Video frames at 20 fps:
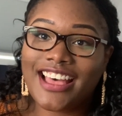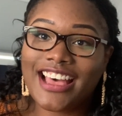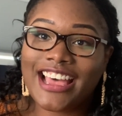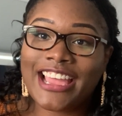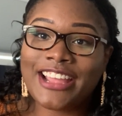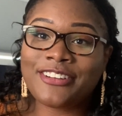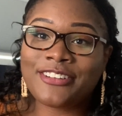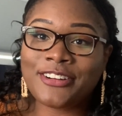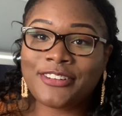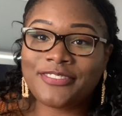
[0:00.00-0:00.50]

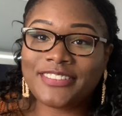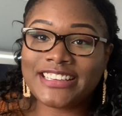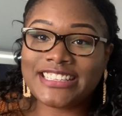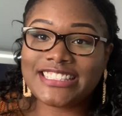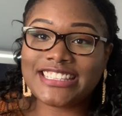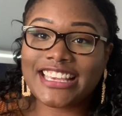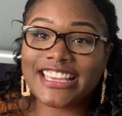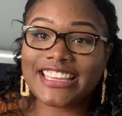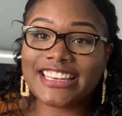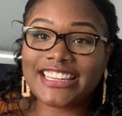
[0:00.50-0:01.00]
I wrote my
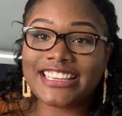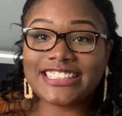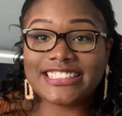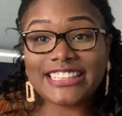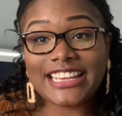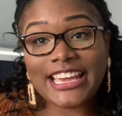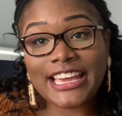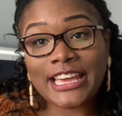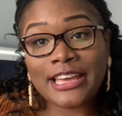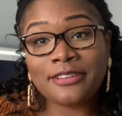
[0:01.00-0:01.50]
second
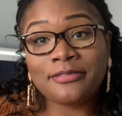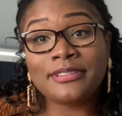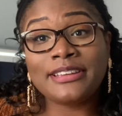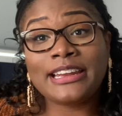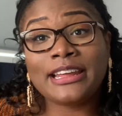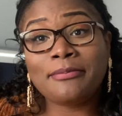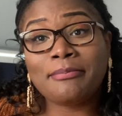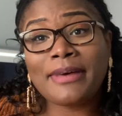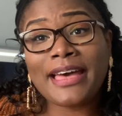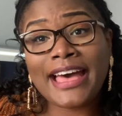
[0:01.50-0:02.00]
exam and
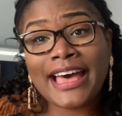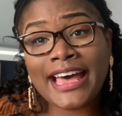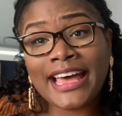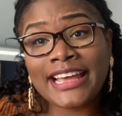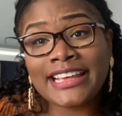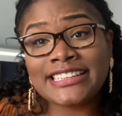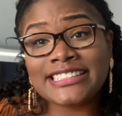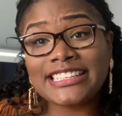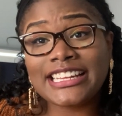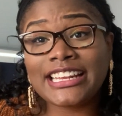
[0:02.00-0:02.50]
I
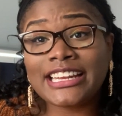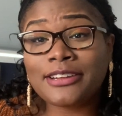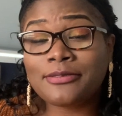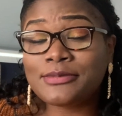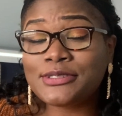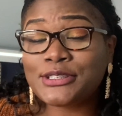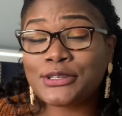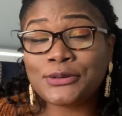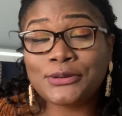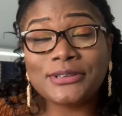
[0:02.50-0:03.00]
passed, and I'm
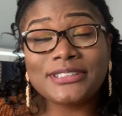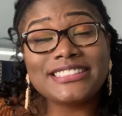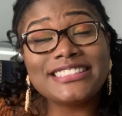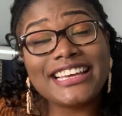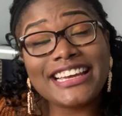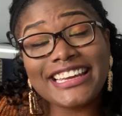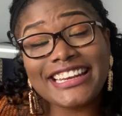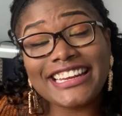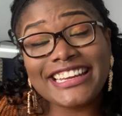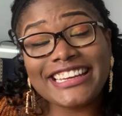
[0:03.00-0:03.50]
so
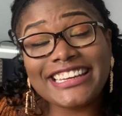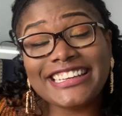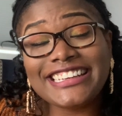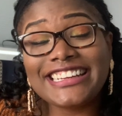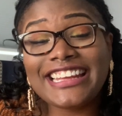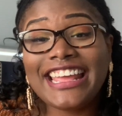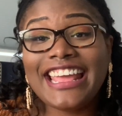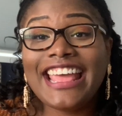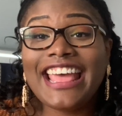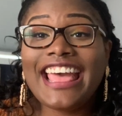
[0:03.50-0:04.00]
excited.
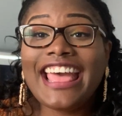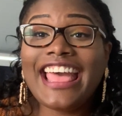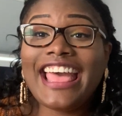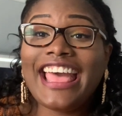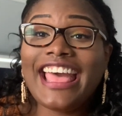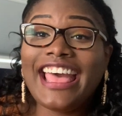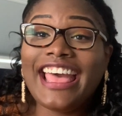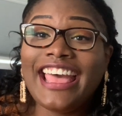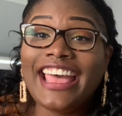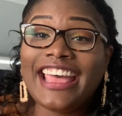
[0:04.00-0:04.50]

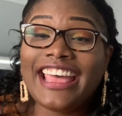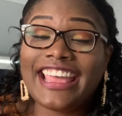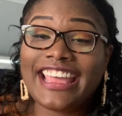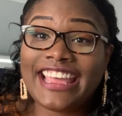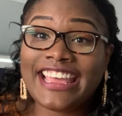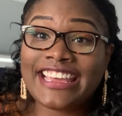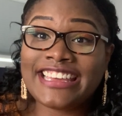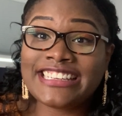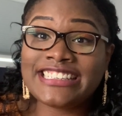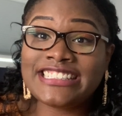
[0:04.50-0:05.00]

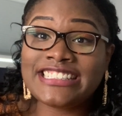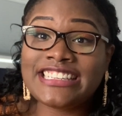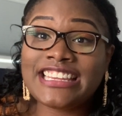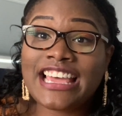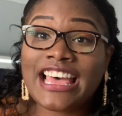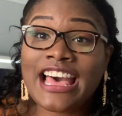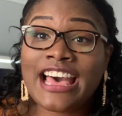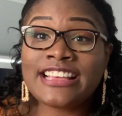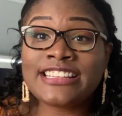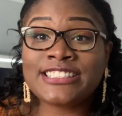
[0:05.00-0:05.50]
And
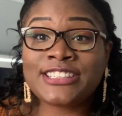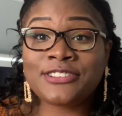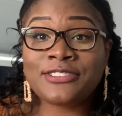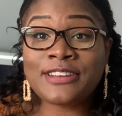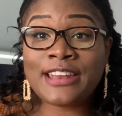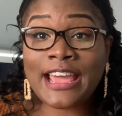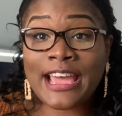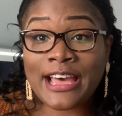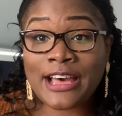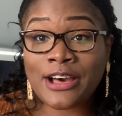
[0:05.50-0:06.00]
so
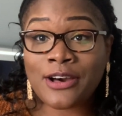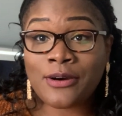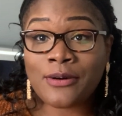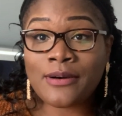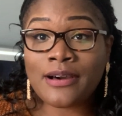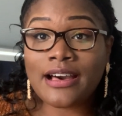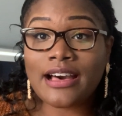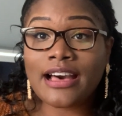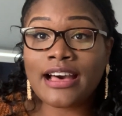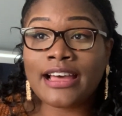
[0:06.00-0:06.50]

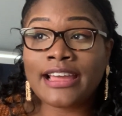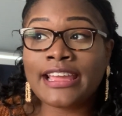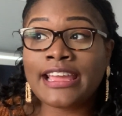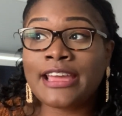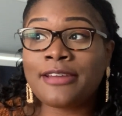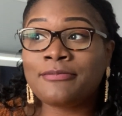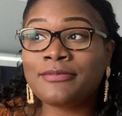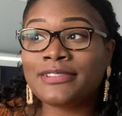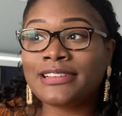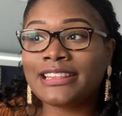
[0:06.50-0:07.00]
now I
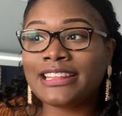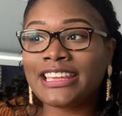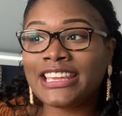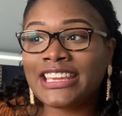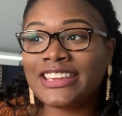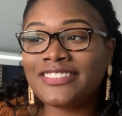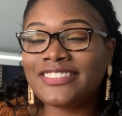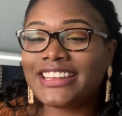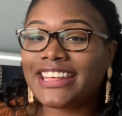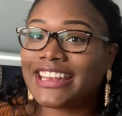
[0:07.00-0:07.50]
am
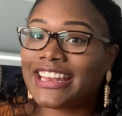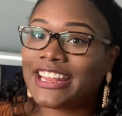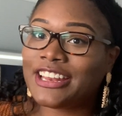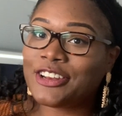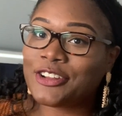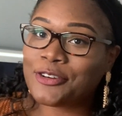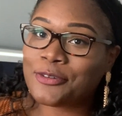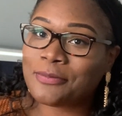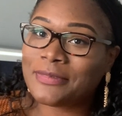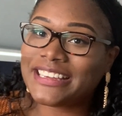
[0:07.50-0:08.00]
relieved and I
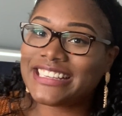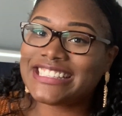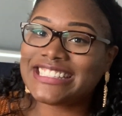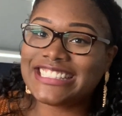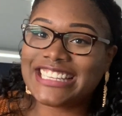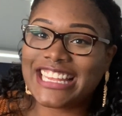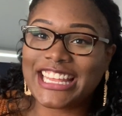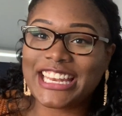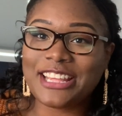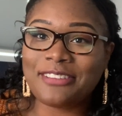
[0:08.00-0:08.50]
know my
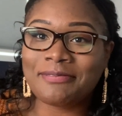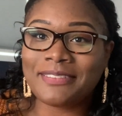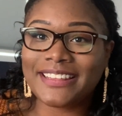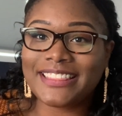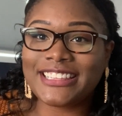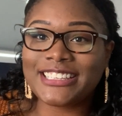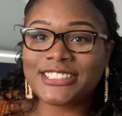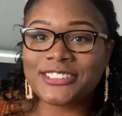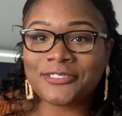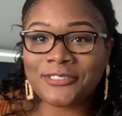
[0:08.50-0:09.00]
study
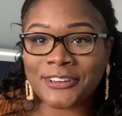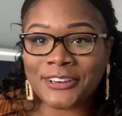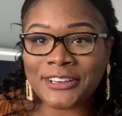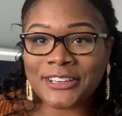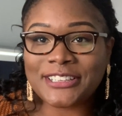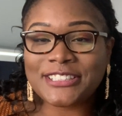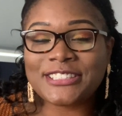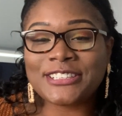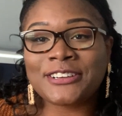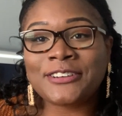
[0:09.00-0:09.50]
methods
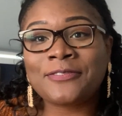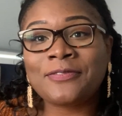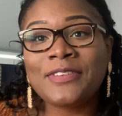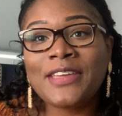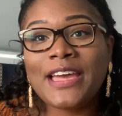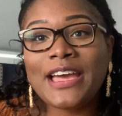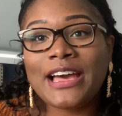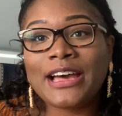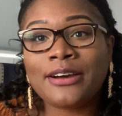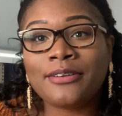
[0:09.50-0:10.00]
work. So
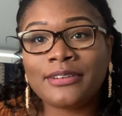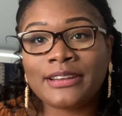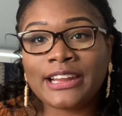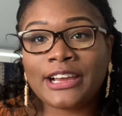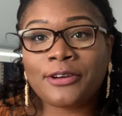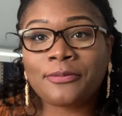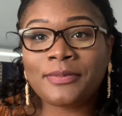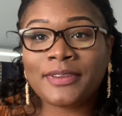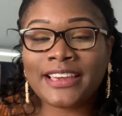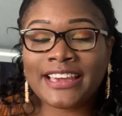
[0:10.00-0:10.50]
I want to
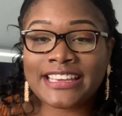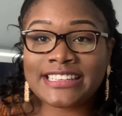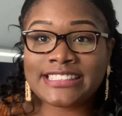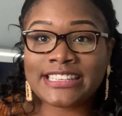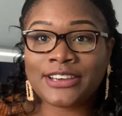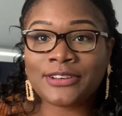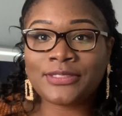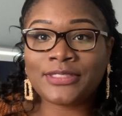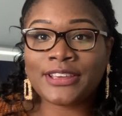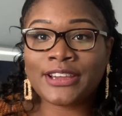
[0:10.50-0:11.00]
help you guys
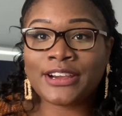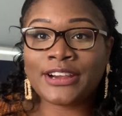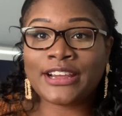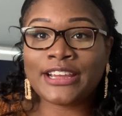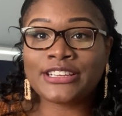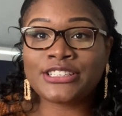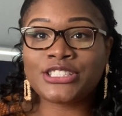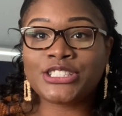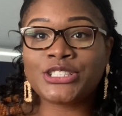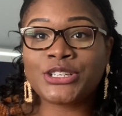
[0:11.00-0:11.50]
out there
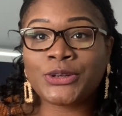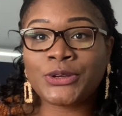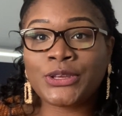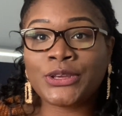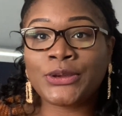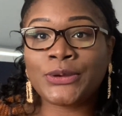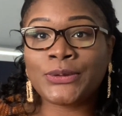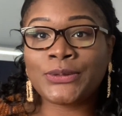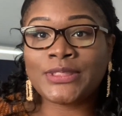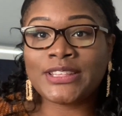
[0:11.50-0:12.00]
and show
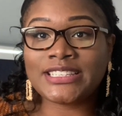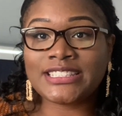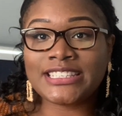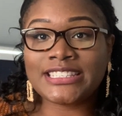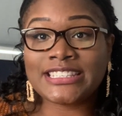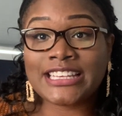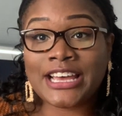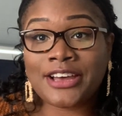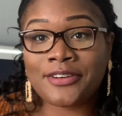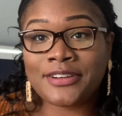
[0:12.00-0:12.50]
you this
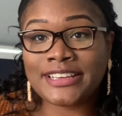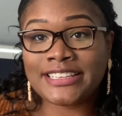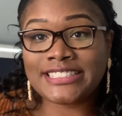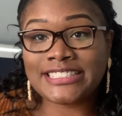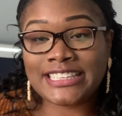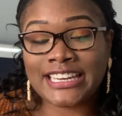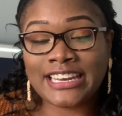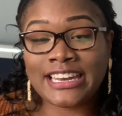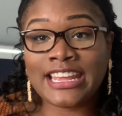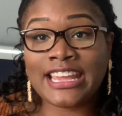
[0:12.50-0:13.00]
is how I
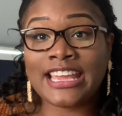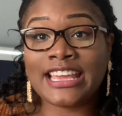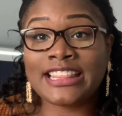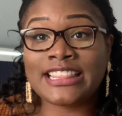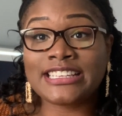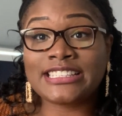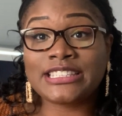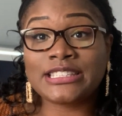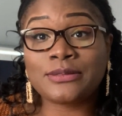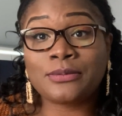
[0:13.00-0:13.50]
study.
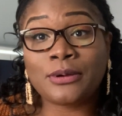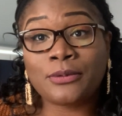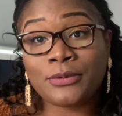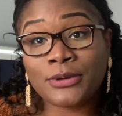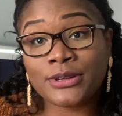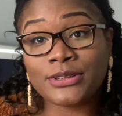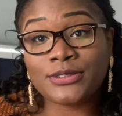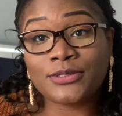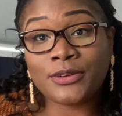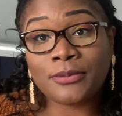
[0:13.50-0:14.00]
This is what
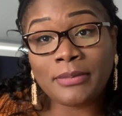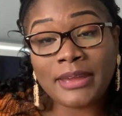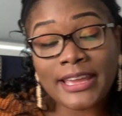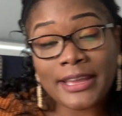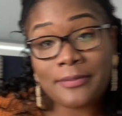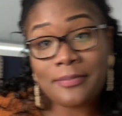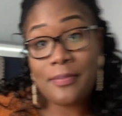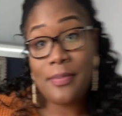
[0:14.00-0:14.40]
works for me.